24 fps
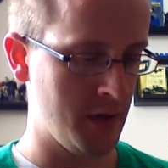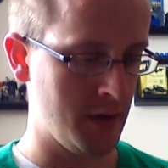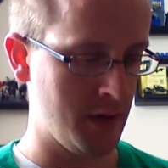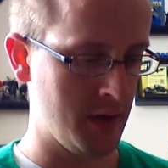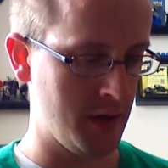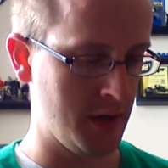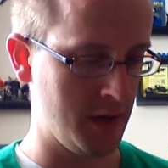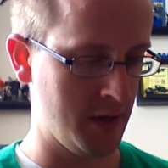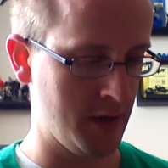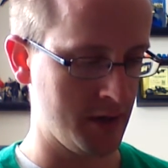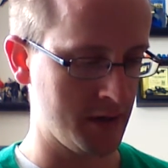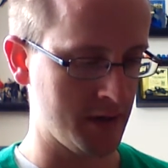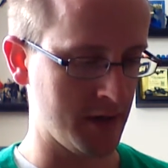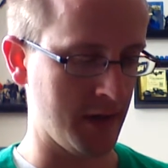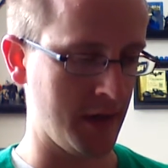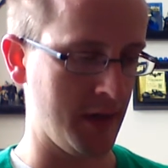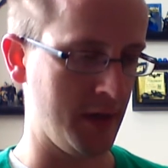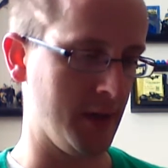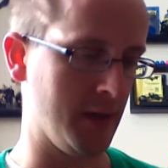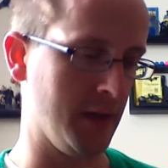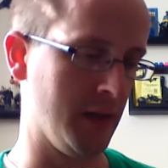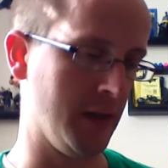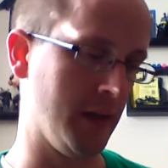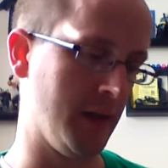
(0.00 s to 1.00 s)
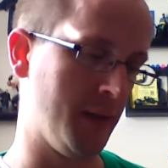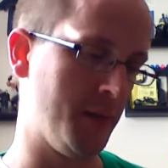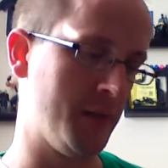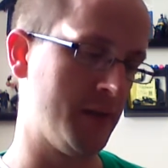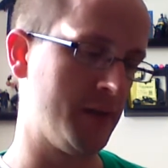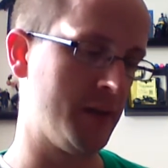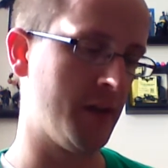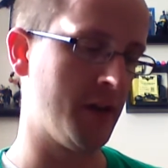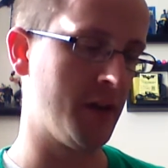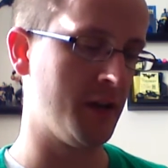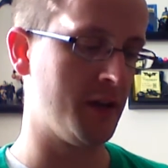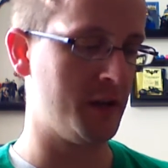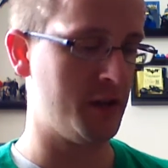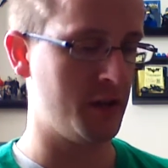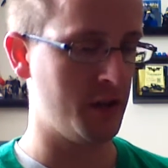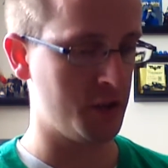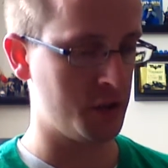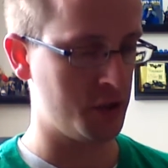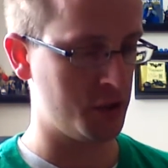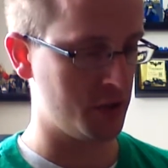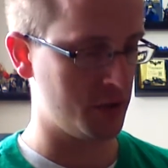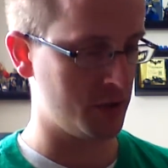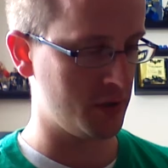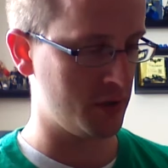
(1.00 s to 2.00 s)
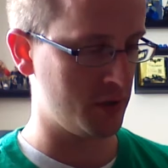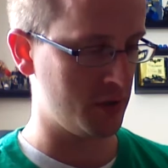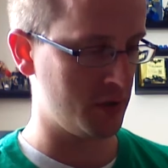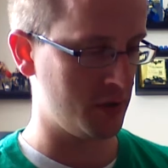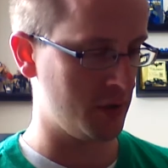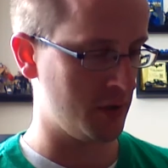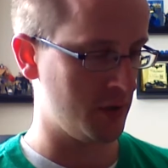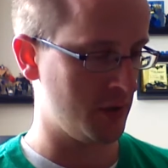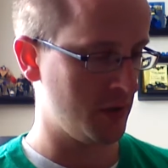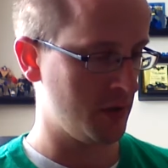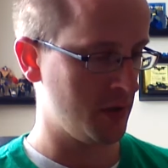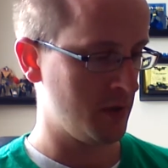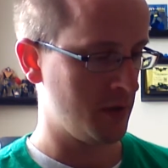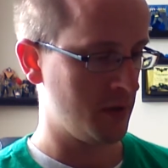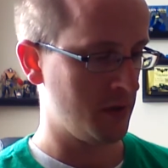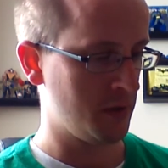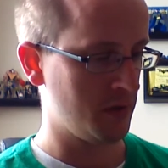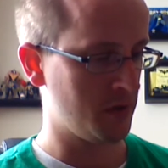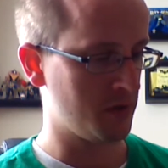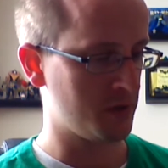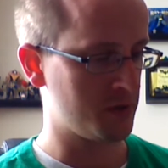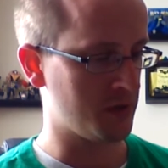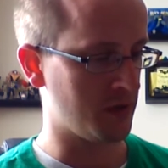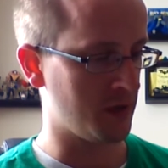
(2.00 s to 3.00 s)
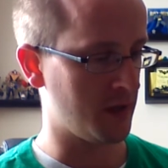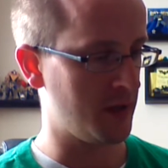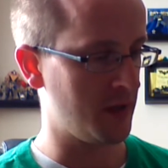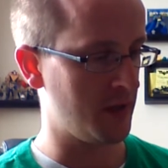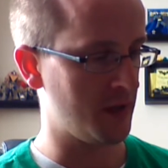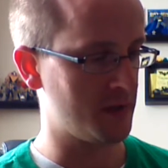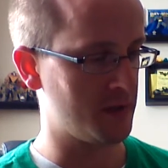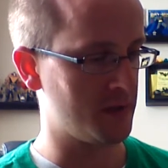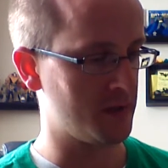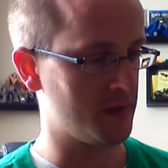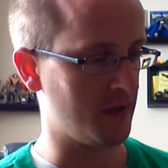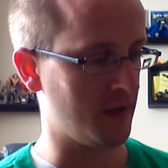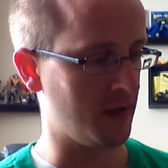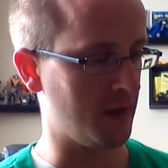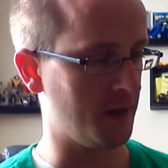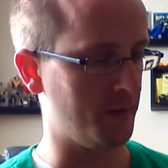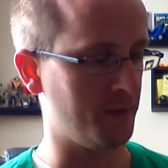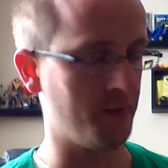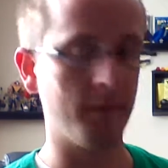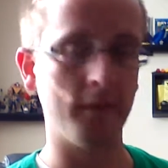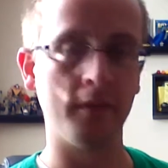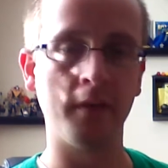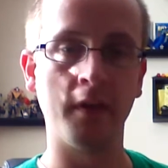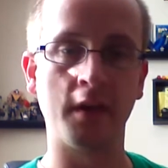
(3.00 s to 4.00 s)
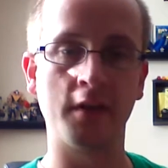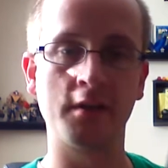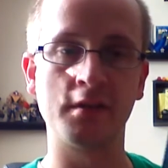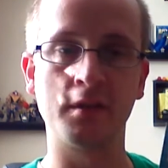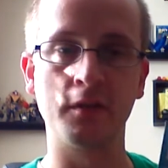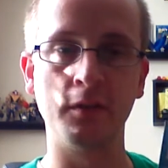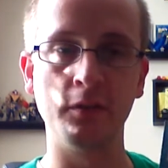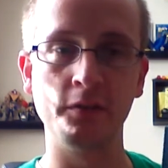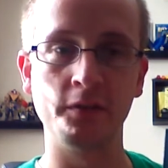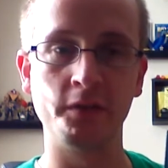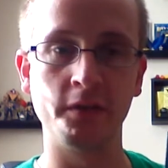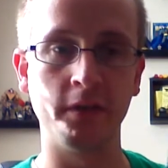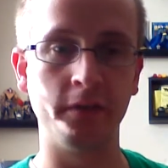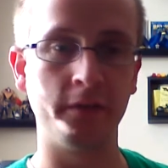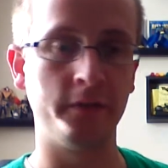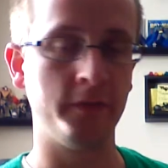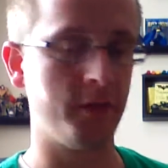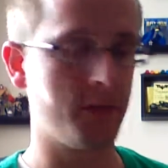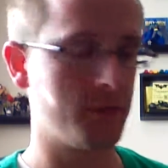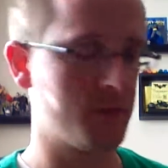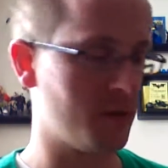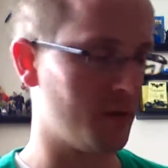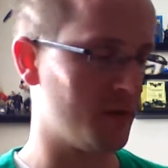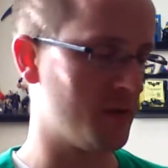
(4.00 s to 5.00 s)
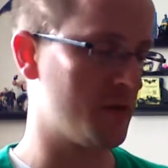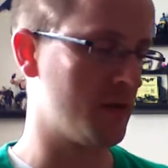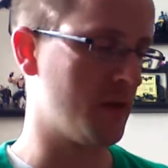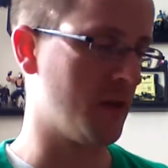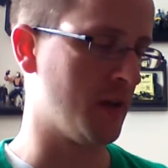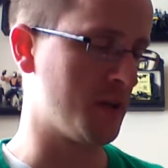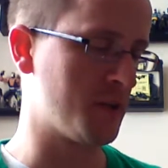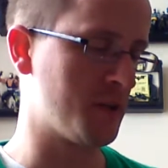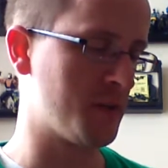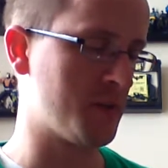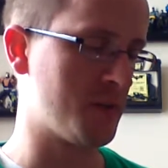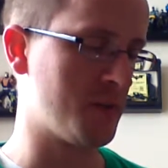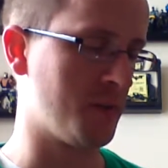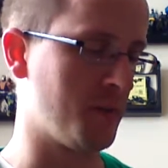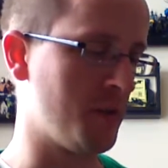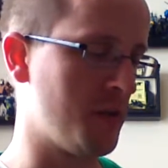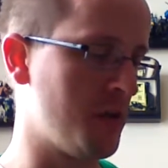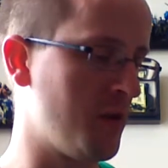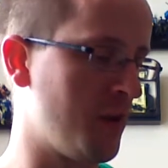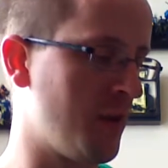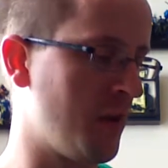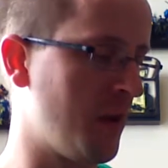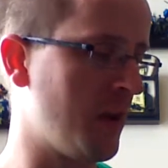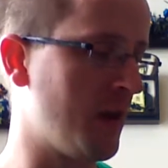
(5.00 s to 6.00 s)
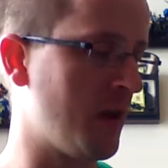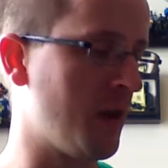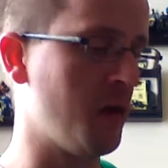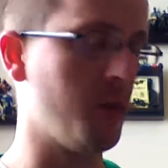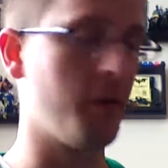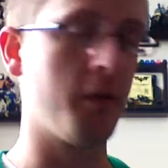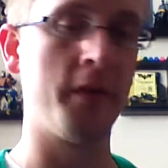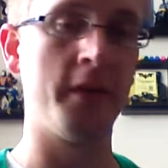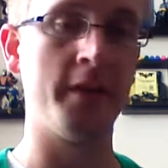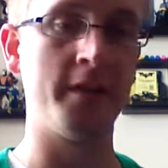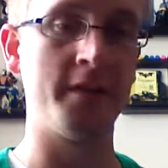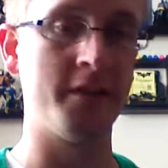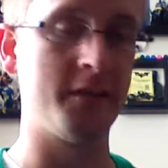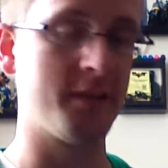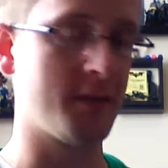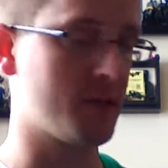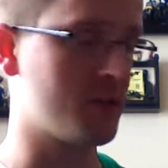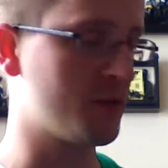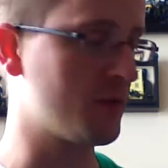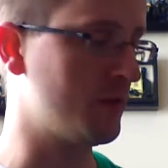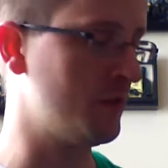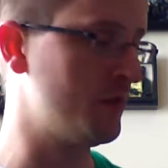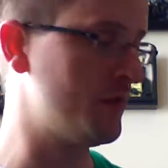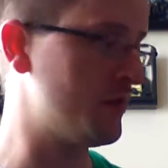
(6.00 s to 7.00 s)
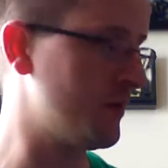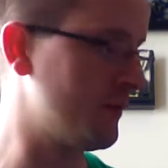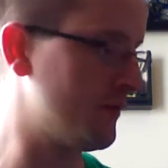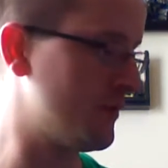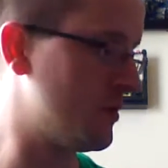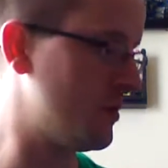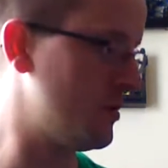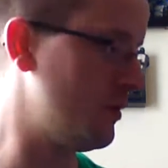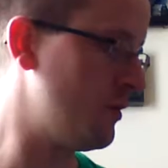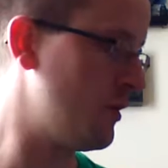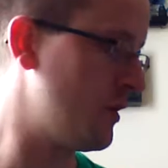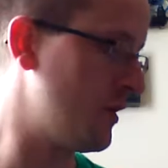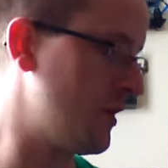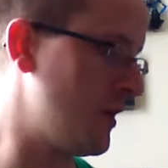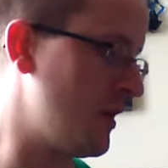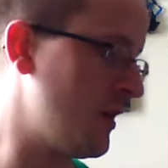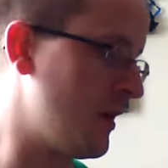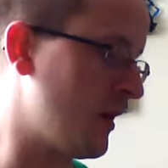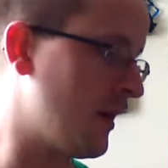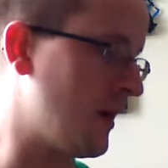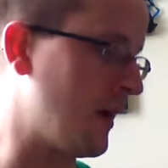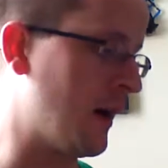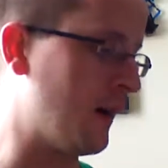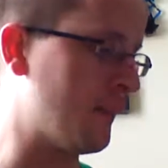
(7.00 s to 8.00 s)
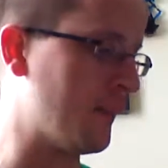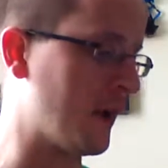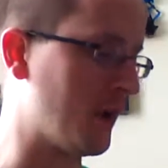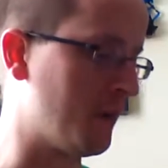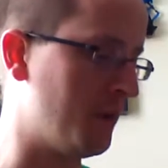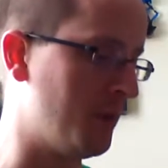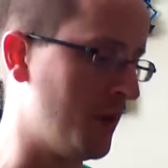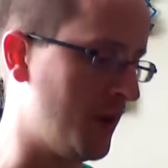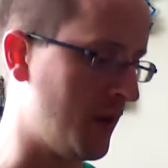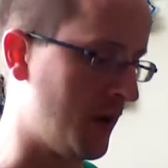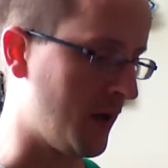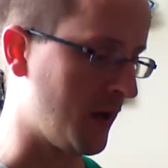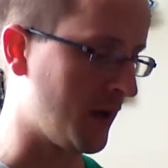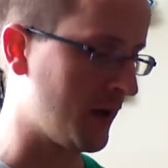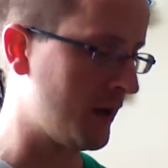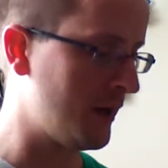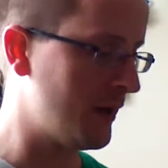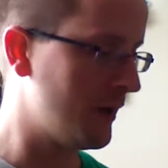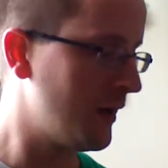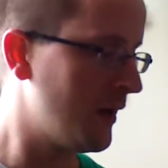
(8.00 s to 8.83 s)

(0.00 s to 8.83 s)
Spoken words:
It is a limited edition. Looks like it's exclusive, so it's not just something you can get anywhere. This is exclusive to the Comic Block.